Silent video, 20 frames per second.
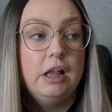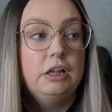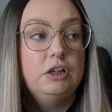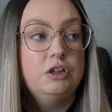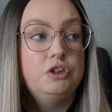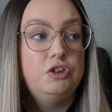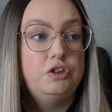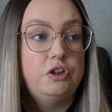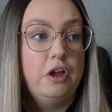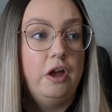
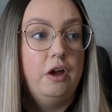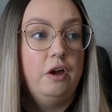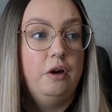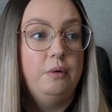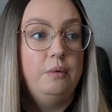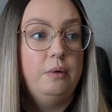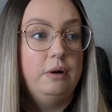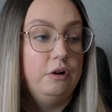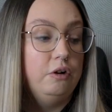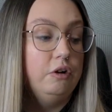
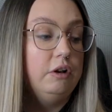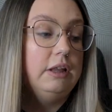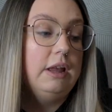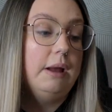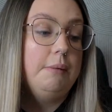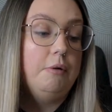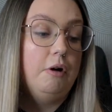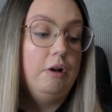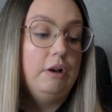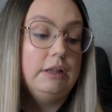So currently
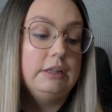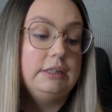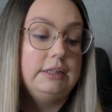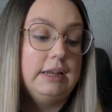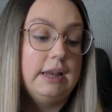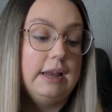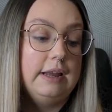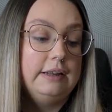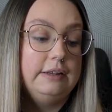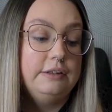I'm on a
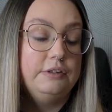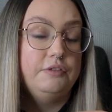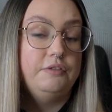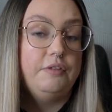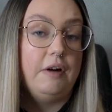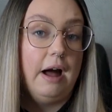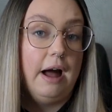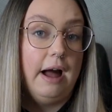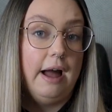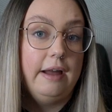Series
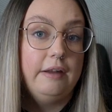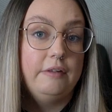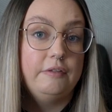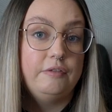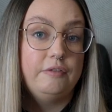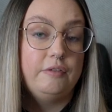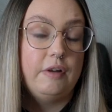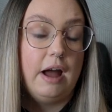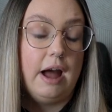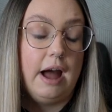5
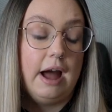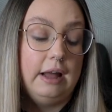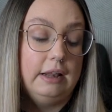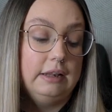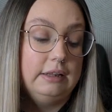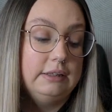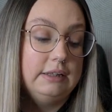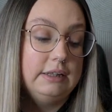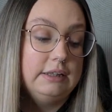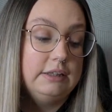
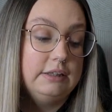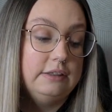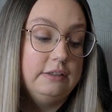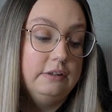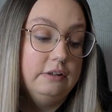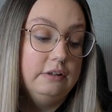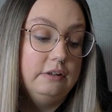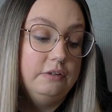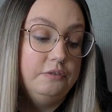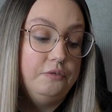and it's
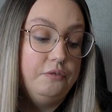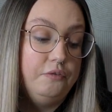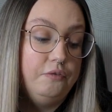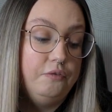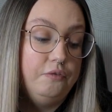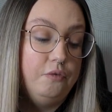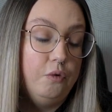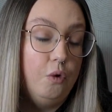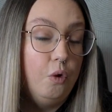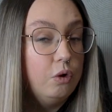the
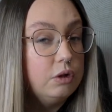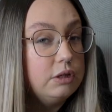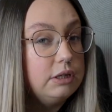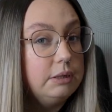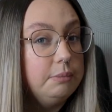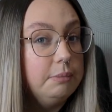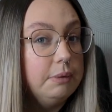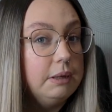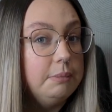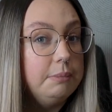
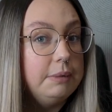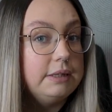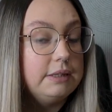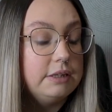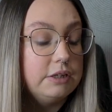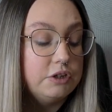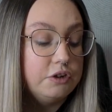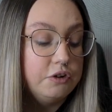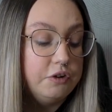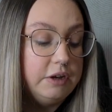40mm
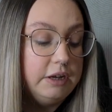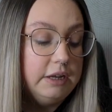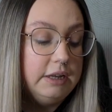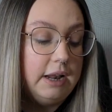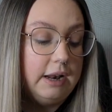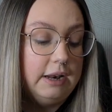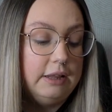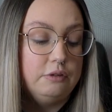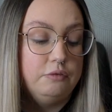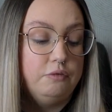screen
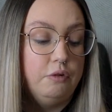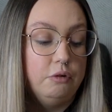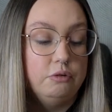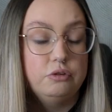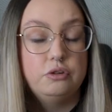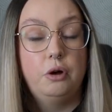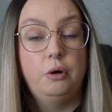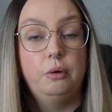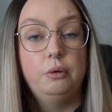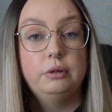and it's rose
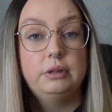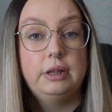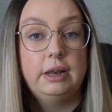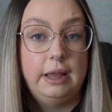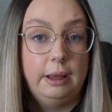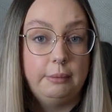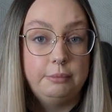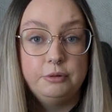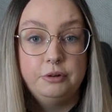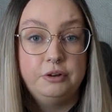gold and I
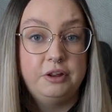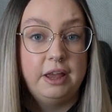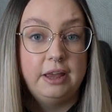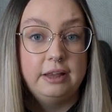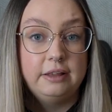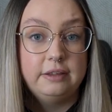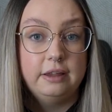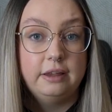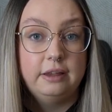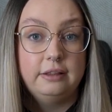absolutely
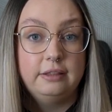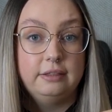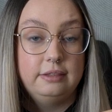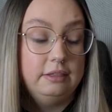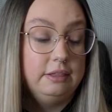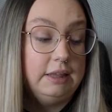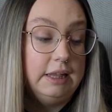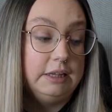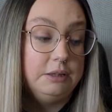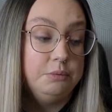hate it.
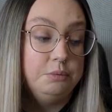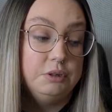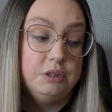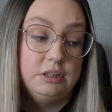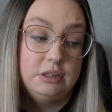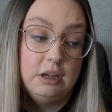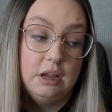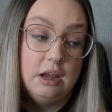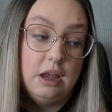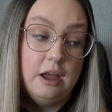This was
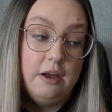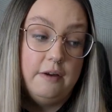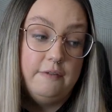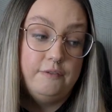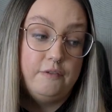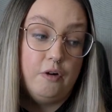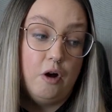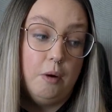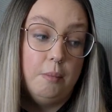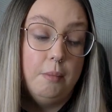
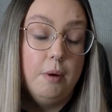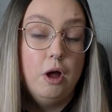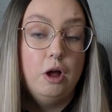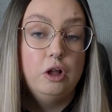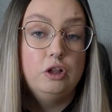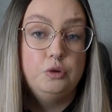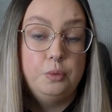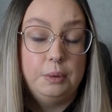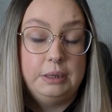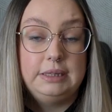from
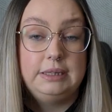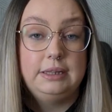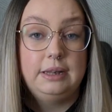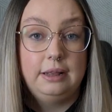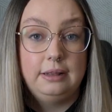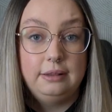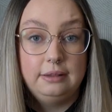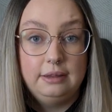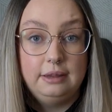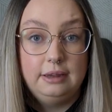
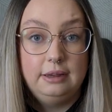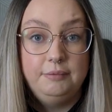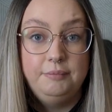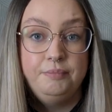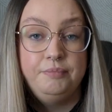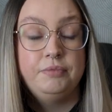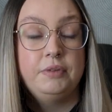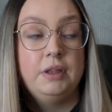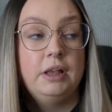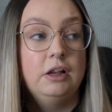2019,
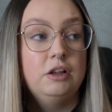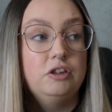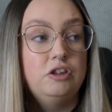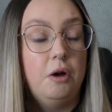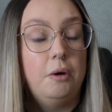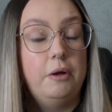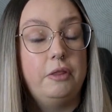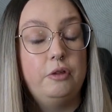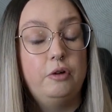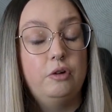so
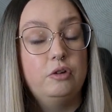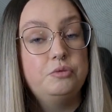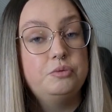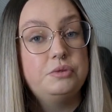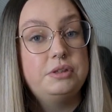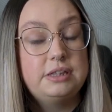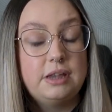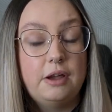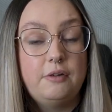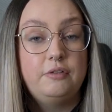I thought it was
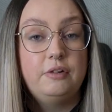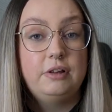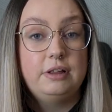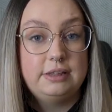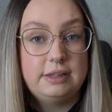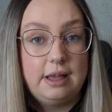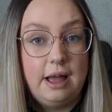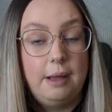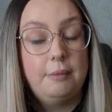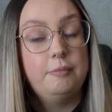definitely
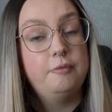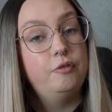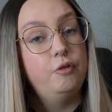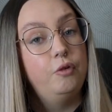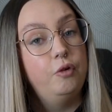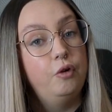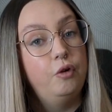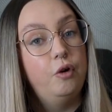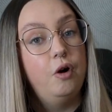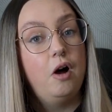time
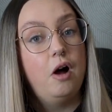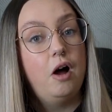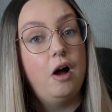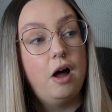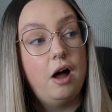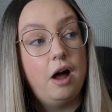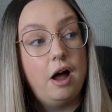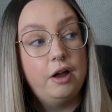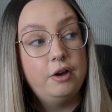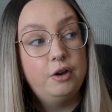for
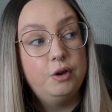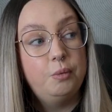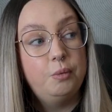a new